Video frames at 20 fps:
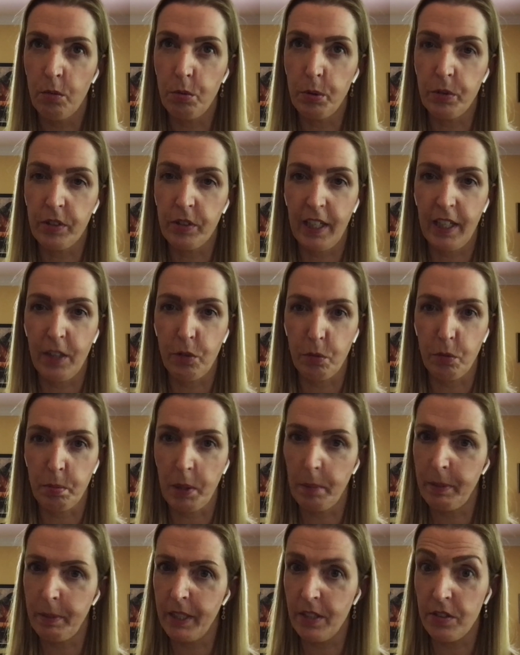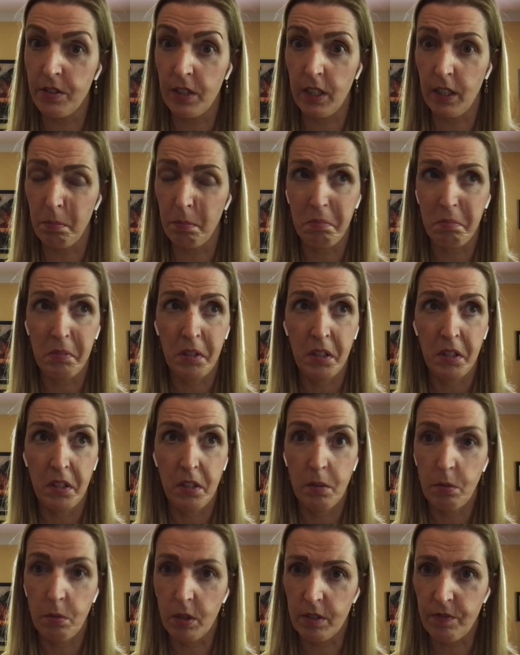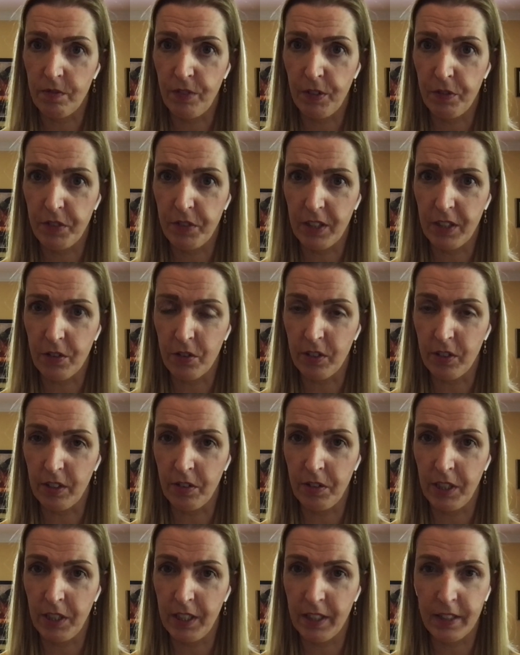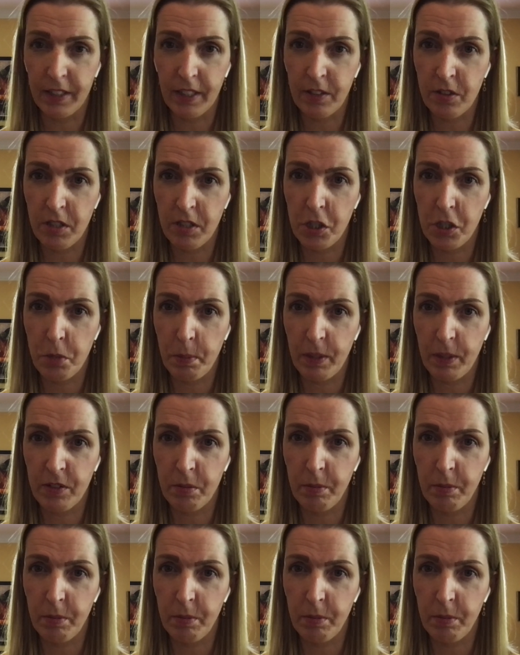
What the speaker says: Ruth's case was probably in day 15 or 16 at that stage.